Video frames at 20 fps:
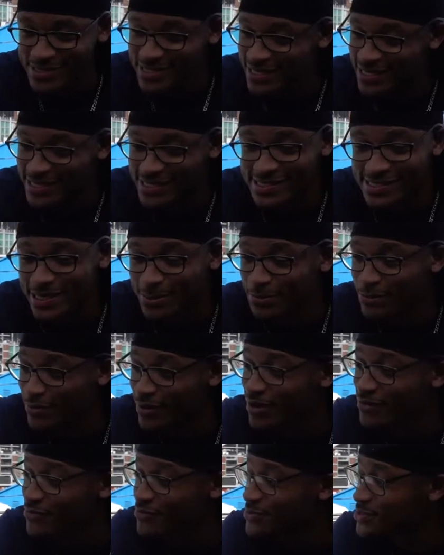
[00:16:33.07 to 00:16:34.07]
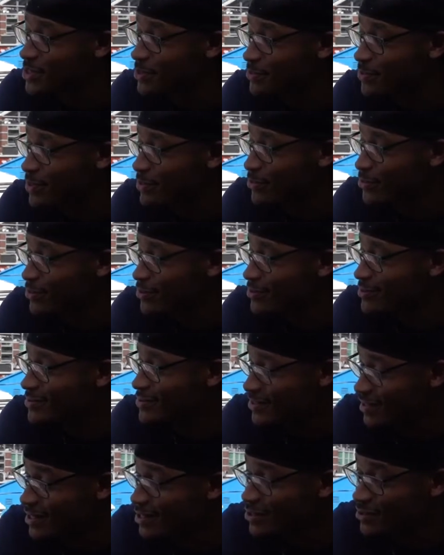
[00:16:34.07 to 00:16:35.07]
take a step away from some people.
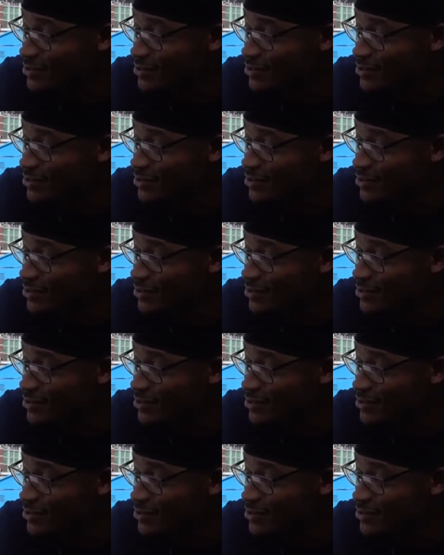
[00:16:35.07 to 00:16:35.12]
Literally.